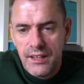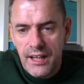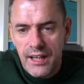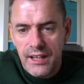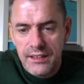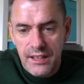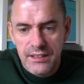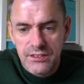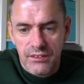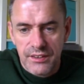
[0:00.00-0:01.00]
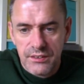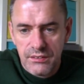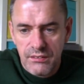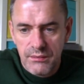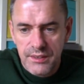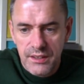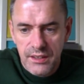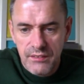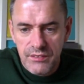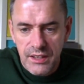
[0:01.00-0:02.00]
Yeah, that's all right. No, with that. I
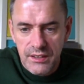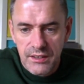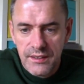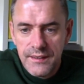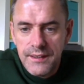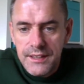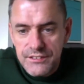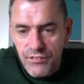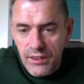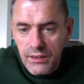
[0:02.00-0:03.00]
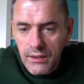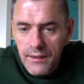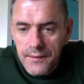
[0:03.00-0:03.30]
can live with that. It's fine.